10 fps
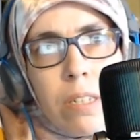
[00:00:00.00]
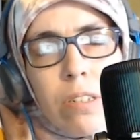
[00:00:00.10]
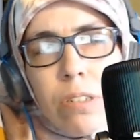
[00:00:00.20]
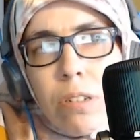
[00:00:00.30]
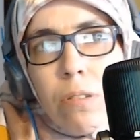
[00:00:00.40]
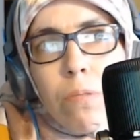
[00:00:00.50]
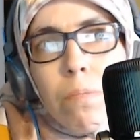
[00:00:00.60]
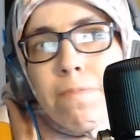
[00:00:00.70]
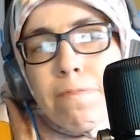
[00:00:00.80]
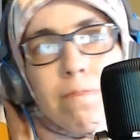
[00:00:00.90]
So,
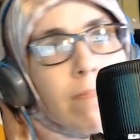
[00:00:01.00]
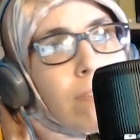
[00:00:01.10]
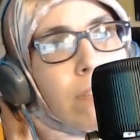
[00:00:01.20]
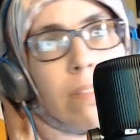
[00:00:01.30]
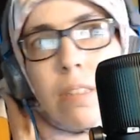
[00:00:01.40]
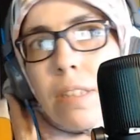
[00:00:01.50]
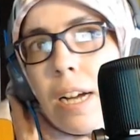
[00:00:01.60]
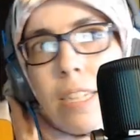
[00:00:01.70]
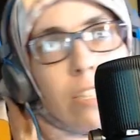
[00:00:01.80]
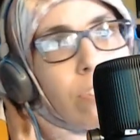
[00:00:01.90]

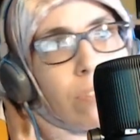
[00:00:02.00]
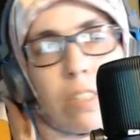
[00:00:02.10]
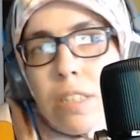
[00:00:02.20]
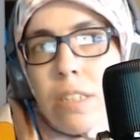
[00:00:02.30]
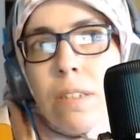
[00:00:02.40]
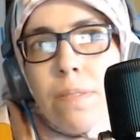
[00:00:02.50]
not interested.